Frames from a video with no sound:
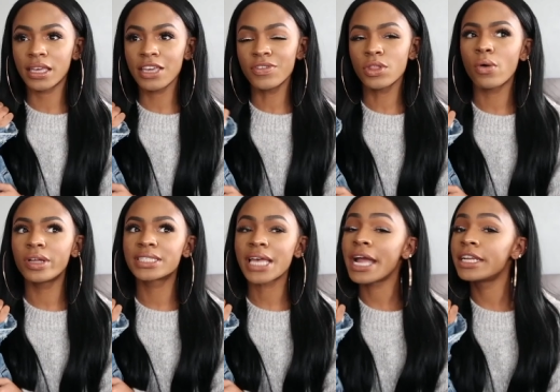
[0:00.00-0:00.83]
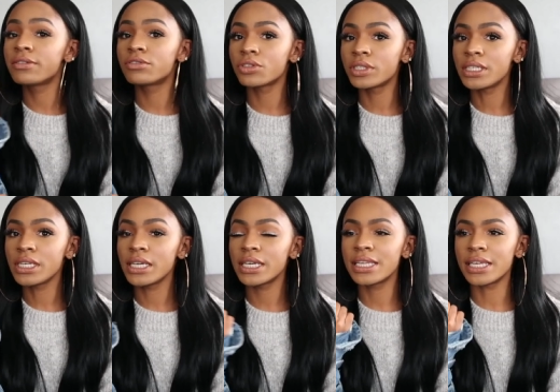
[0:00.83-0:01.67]
Even though it's kind of
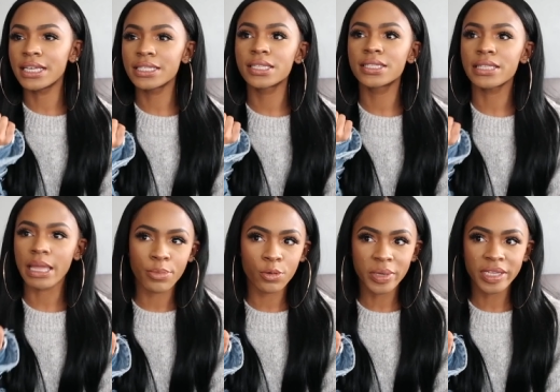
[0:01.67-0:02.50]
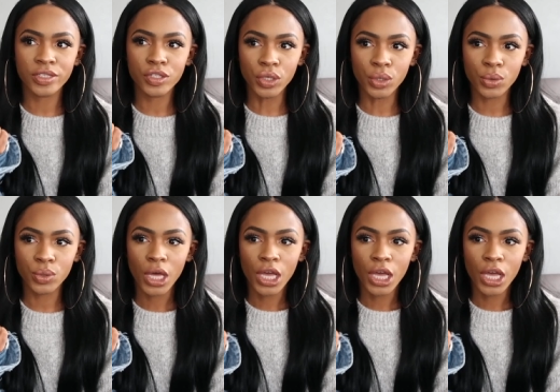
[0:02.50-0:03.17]
trendy, it is a staple piece too.